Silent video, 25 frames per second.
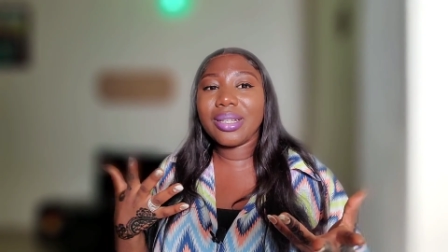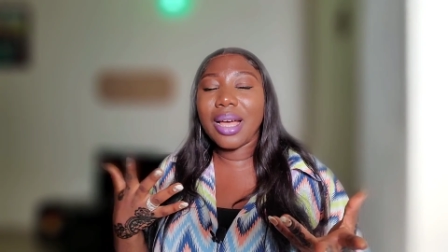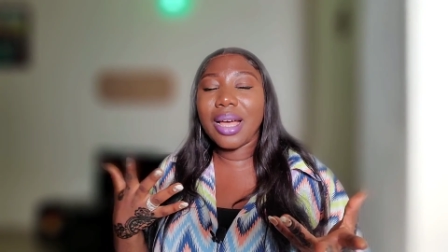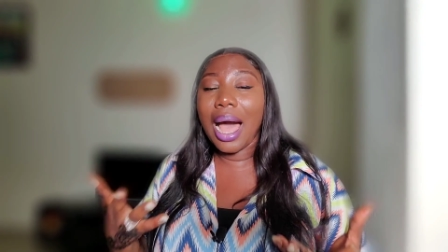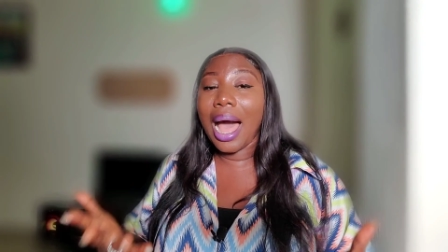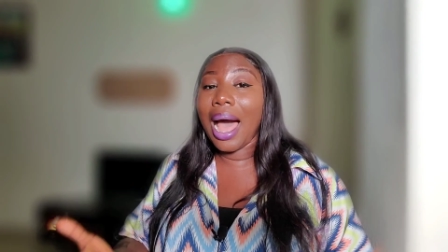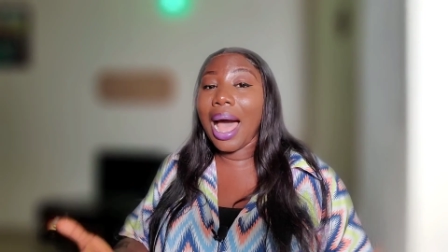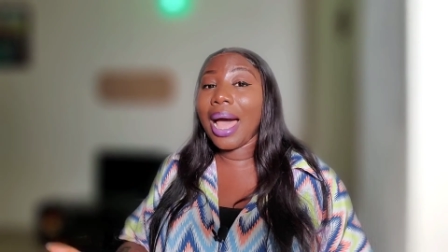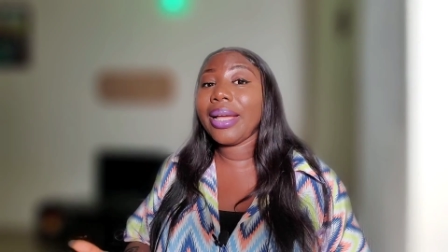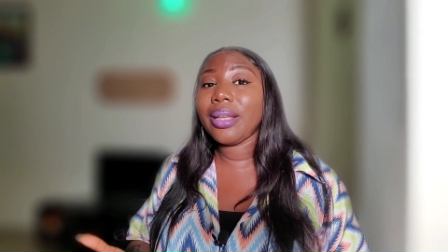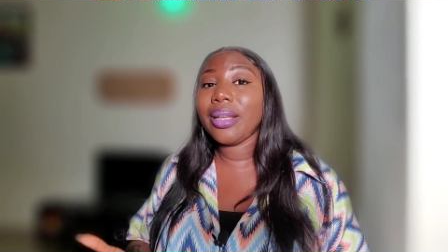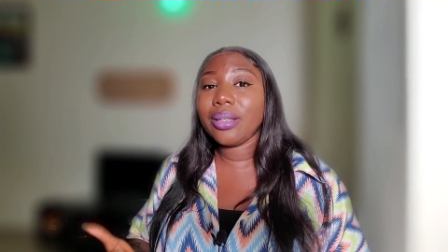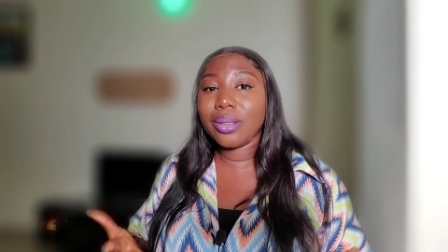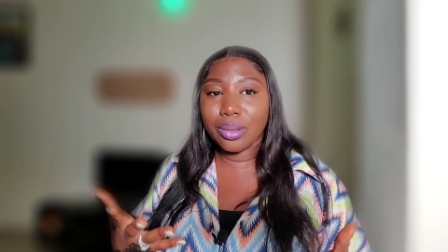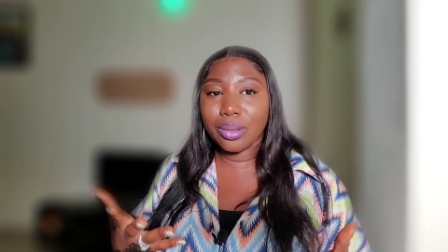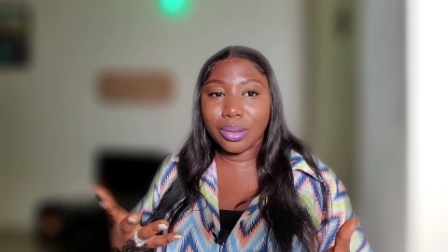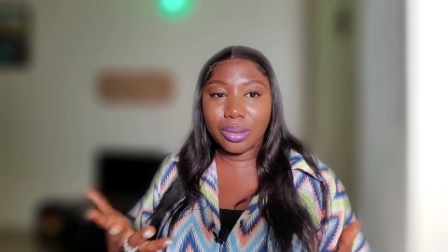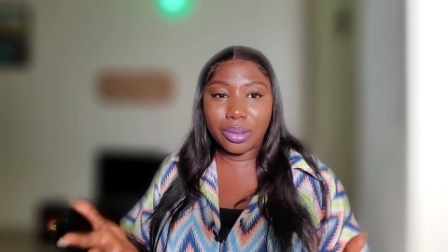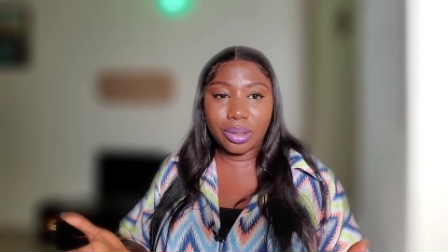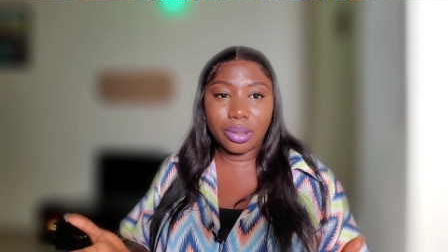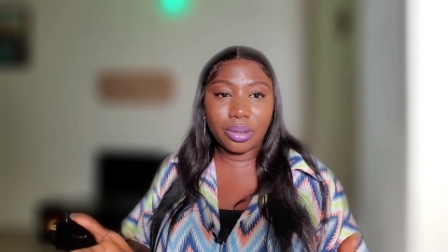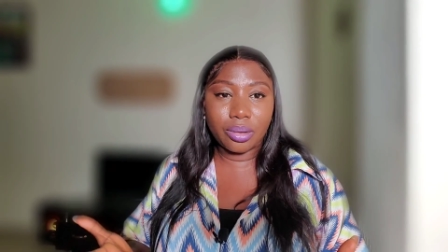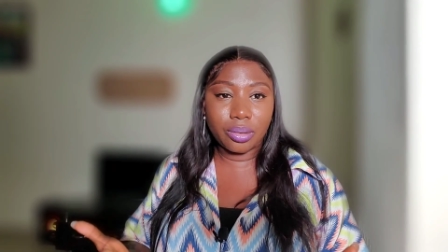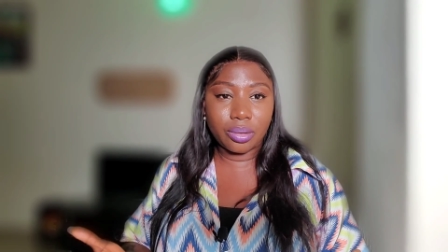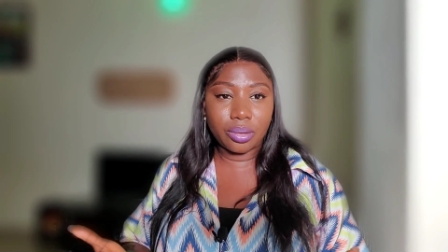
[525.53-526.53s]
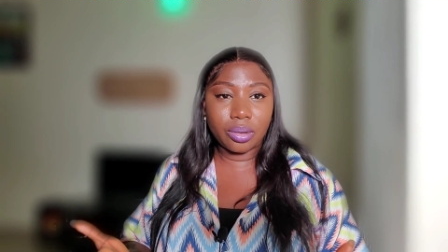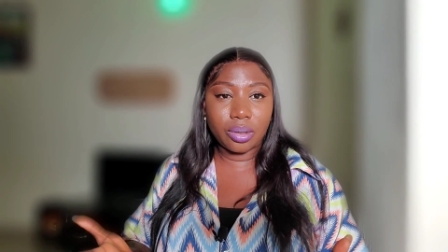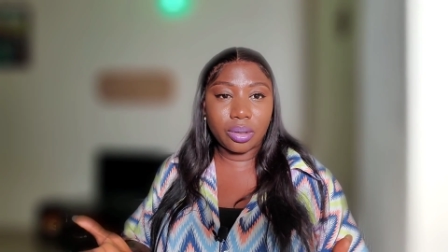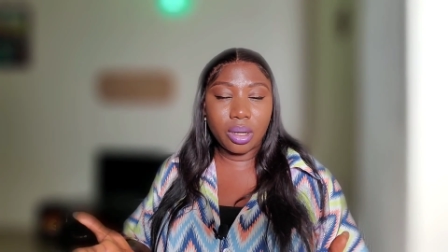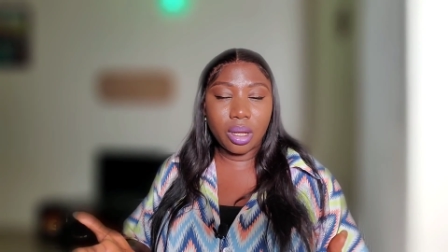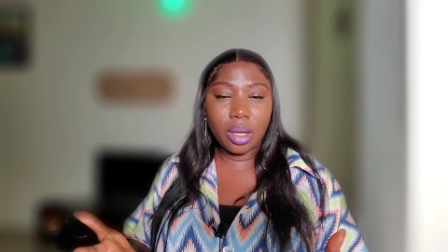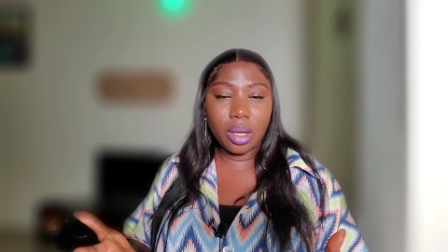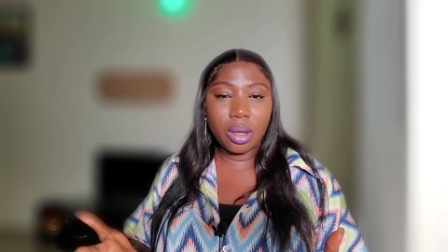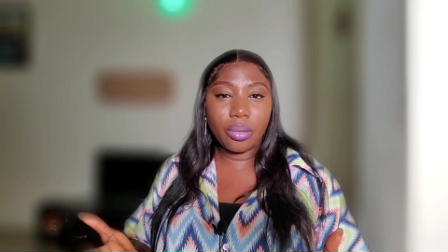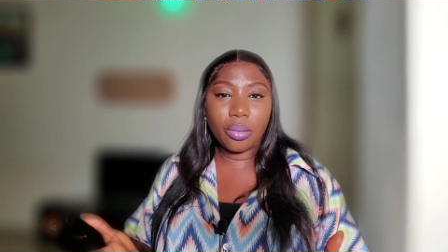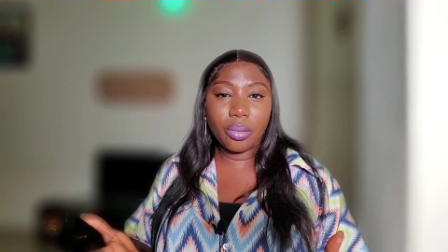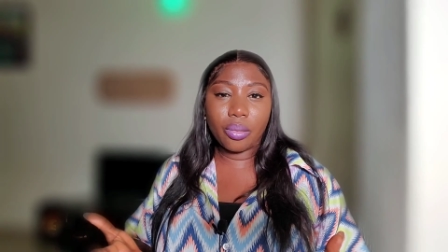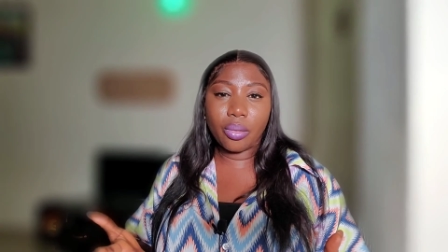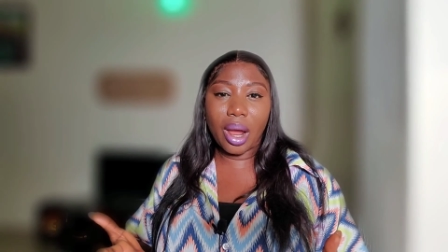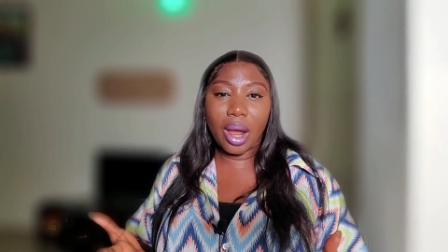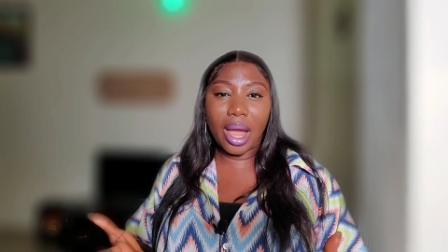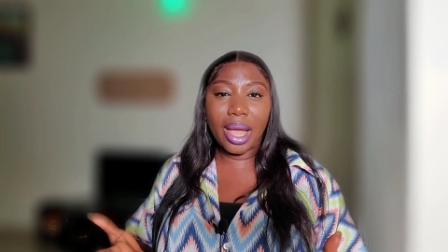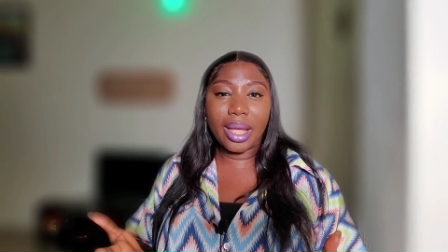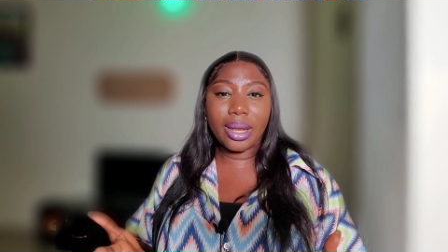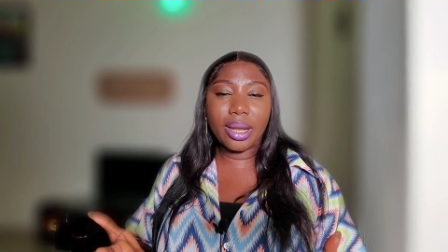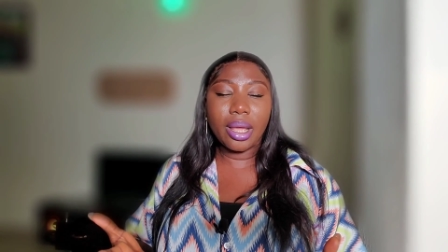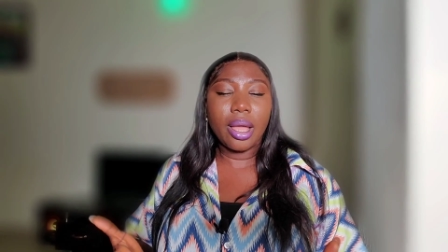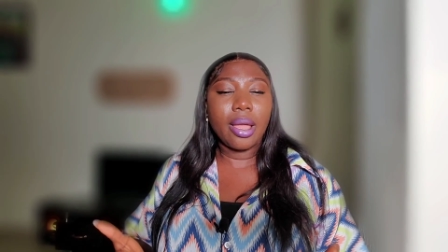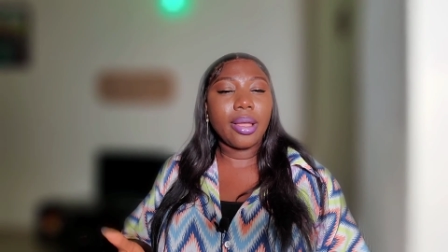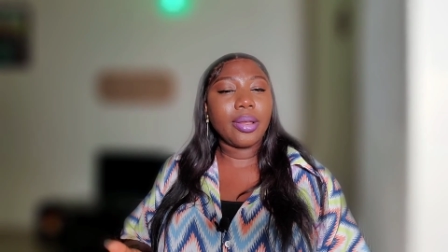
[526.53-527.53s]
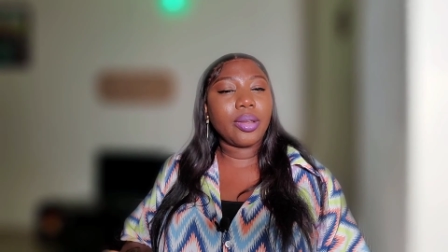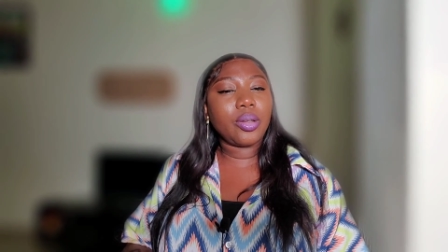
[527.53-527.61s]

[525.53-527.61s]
hi to you, right?